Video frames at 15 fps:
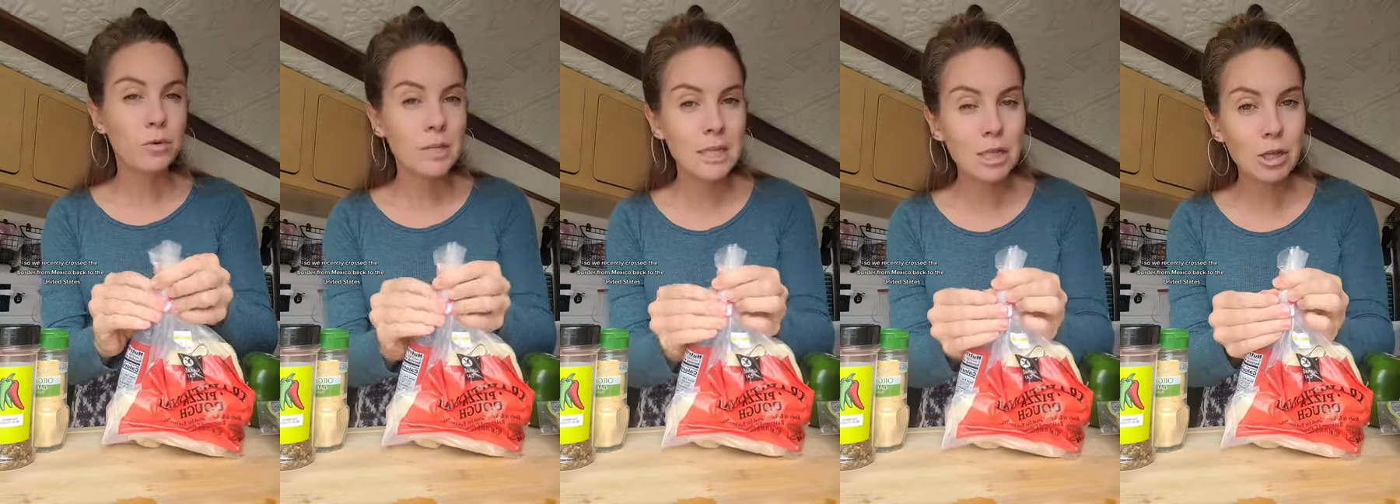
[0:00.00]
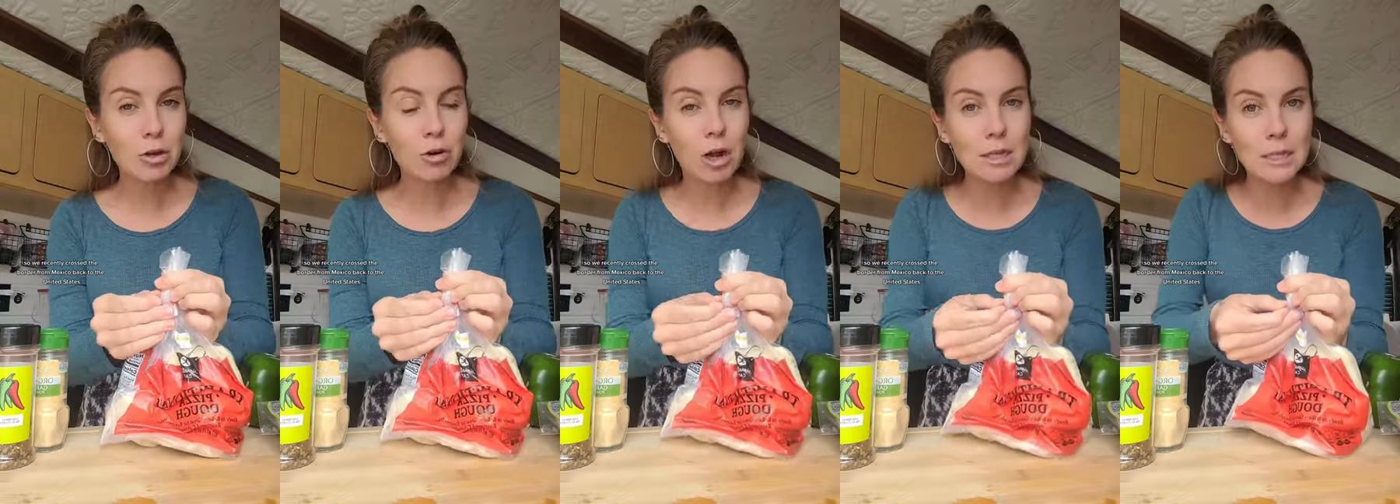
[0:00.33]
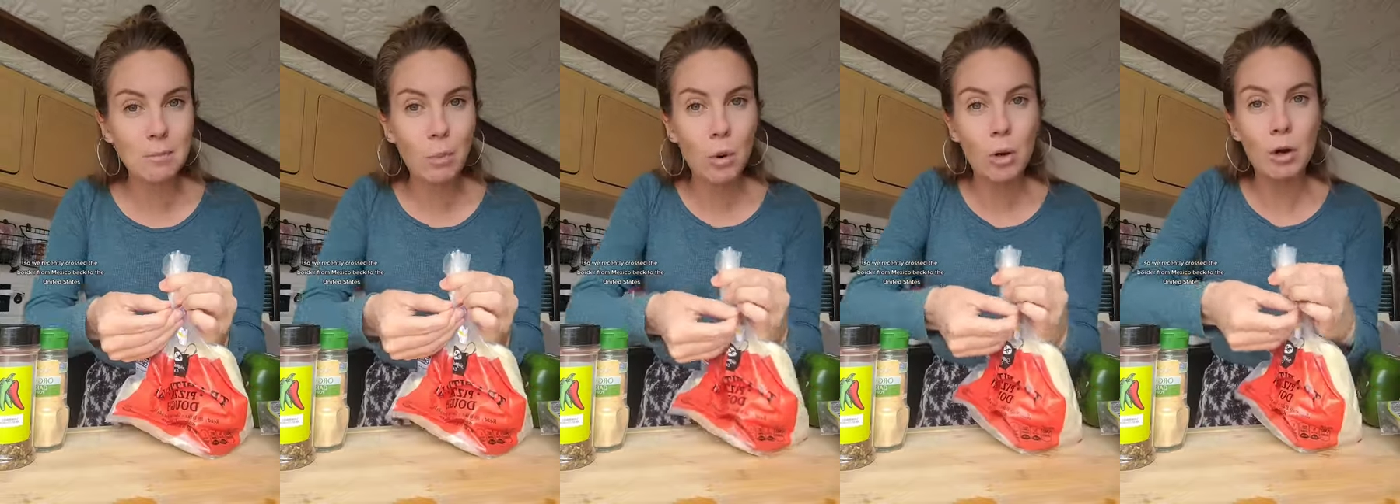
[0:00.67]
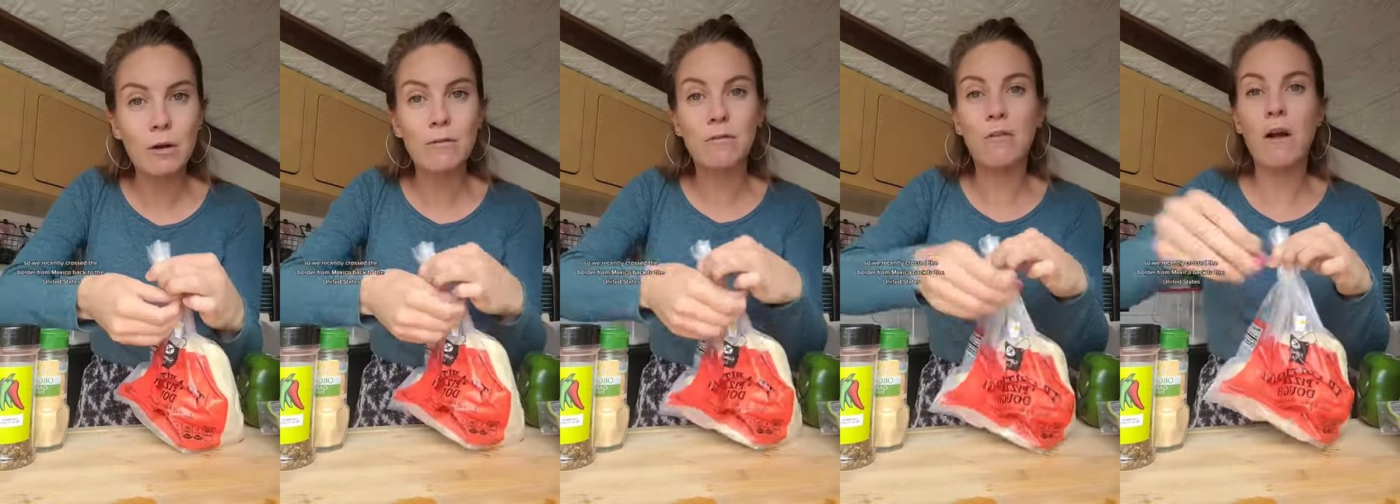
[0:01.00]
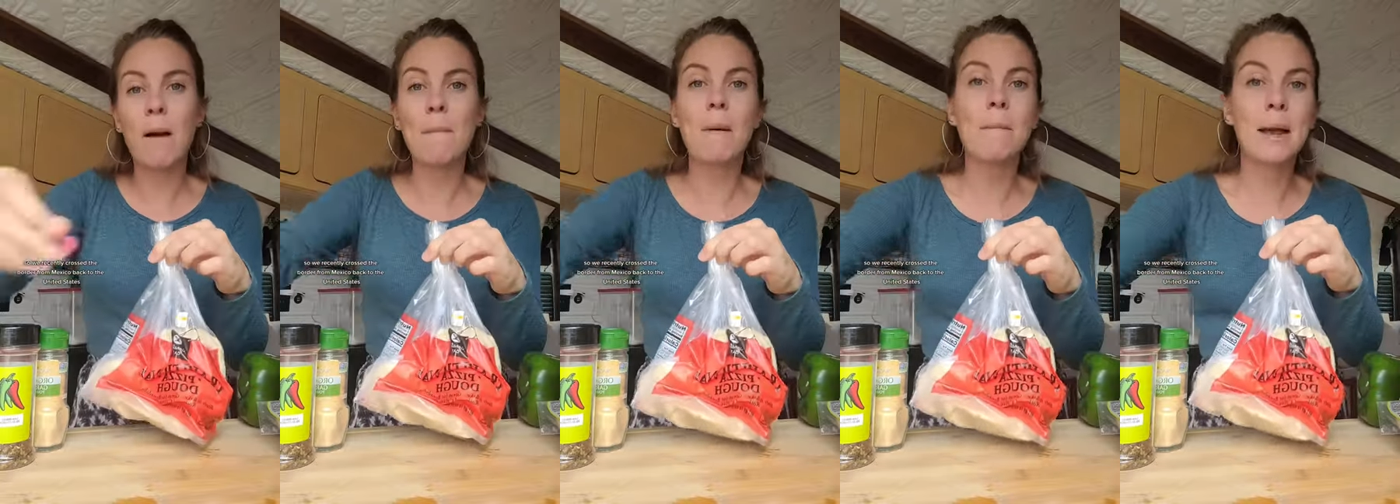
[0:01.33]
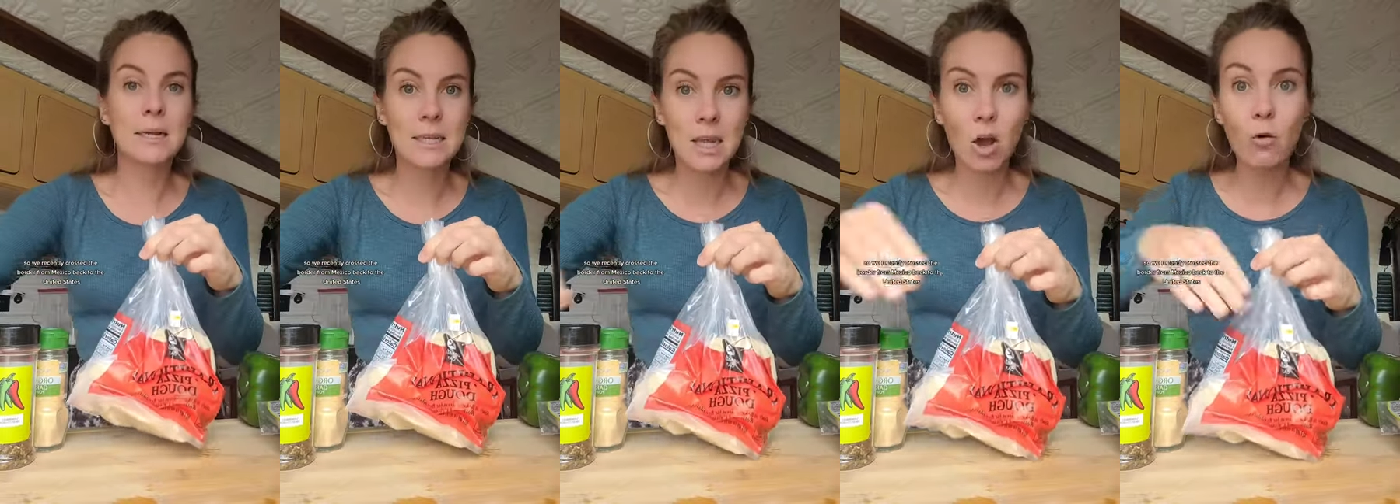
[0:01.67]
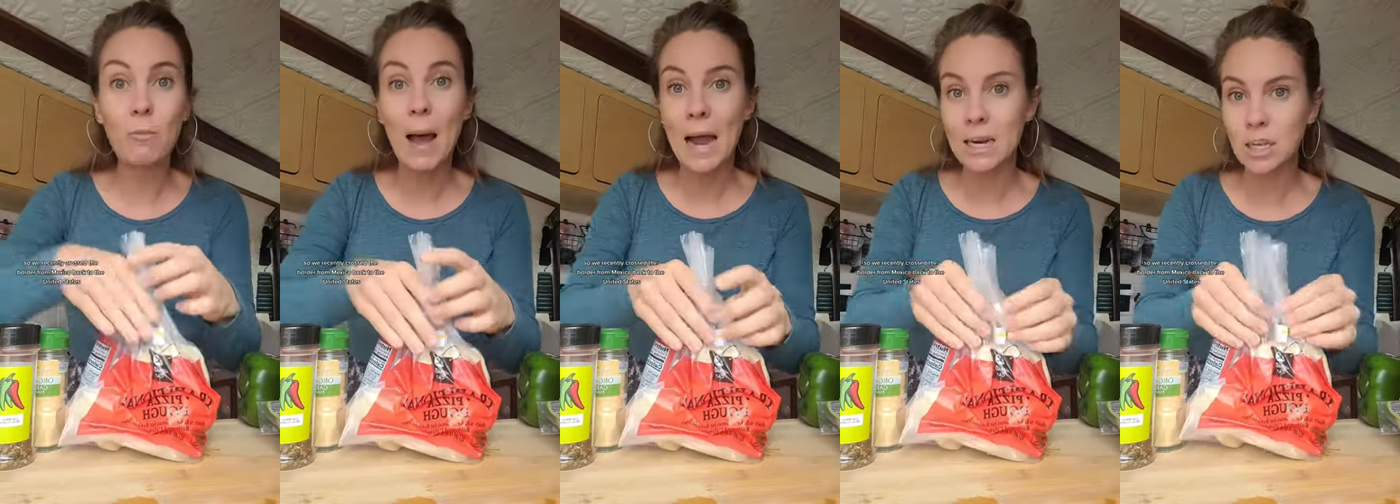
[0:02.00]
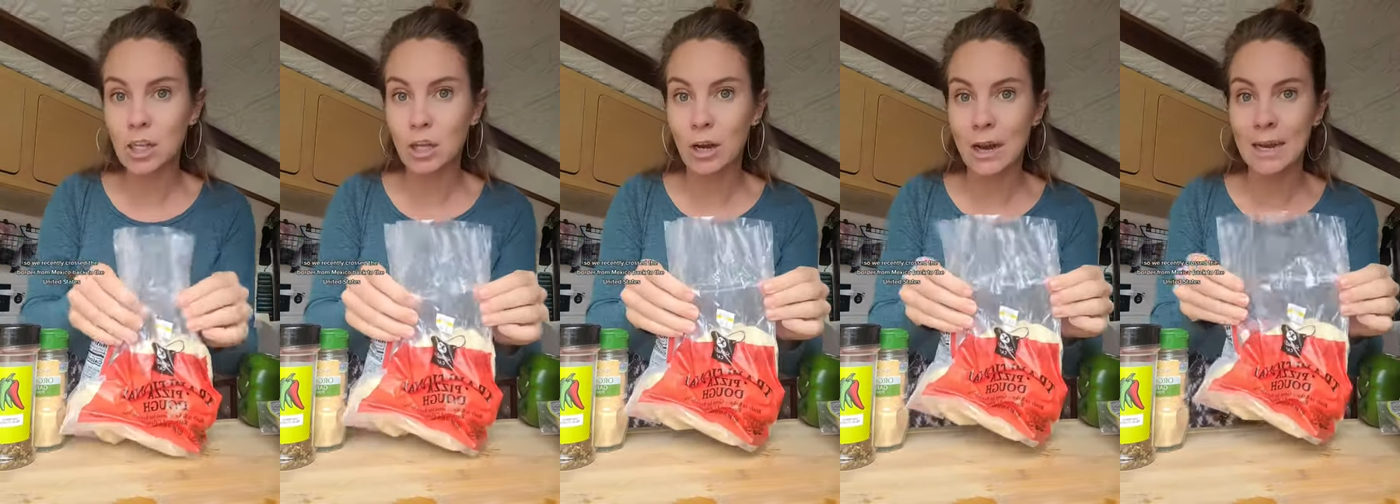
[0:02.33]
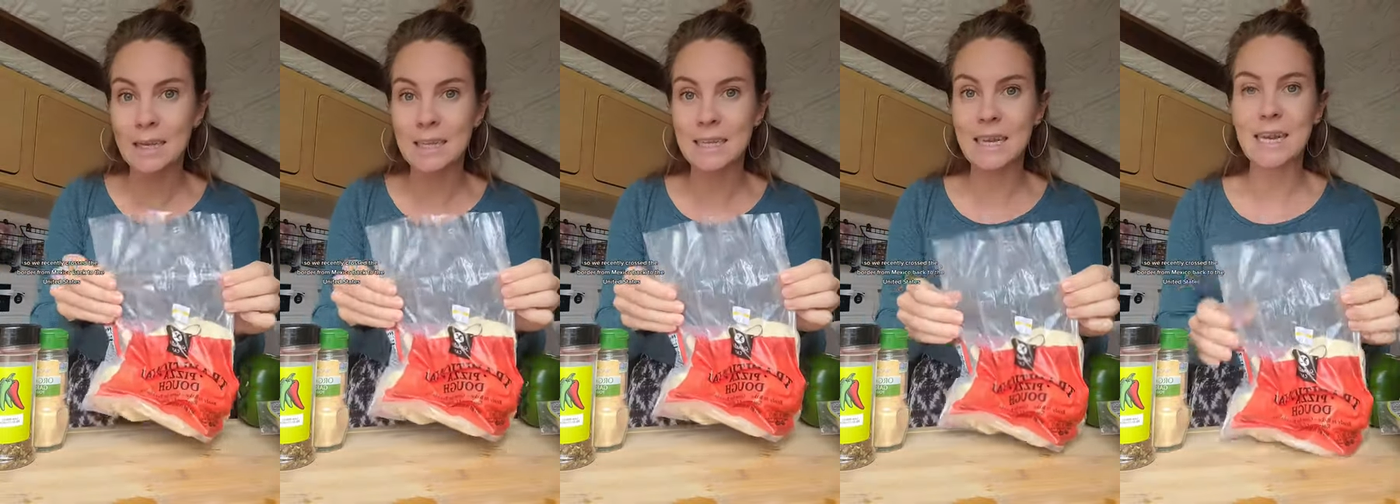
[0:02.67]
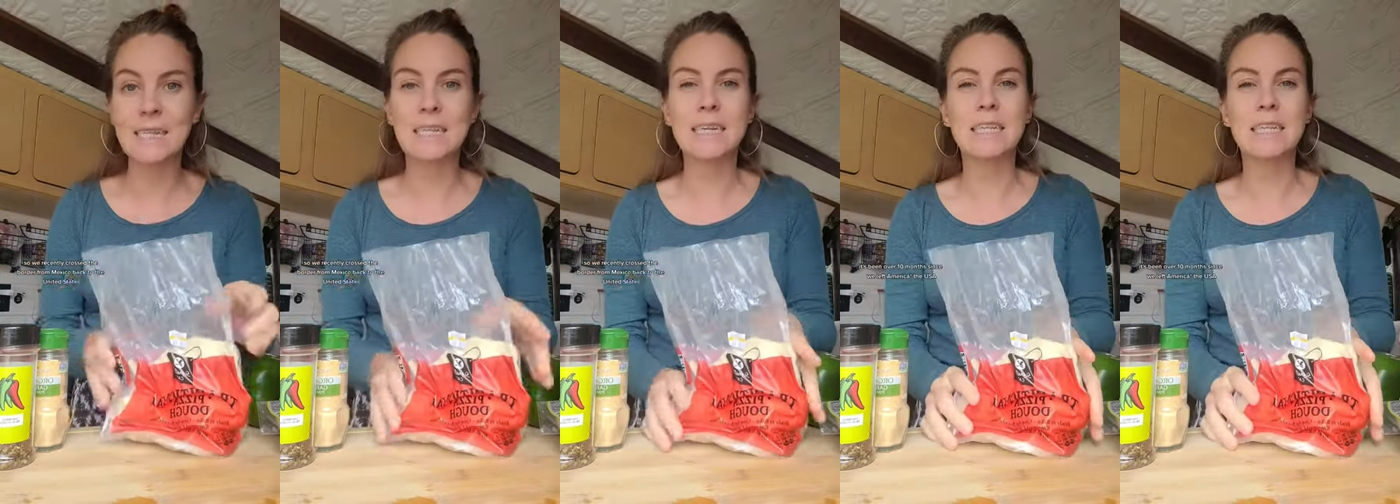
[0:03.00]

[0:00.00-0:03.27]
So we recently crossed the border from Mexico back to the United States.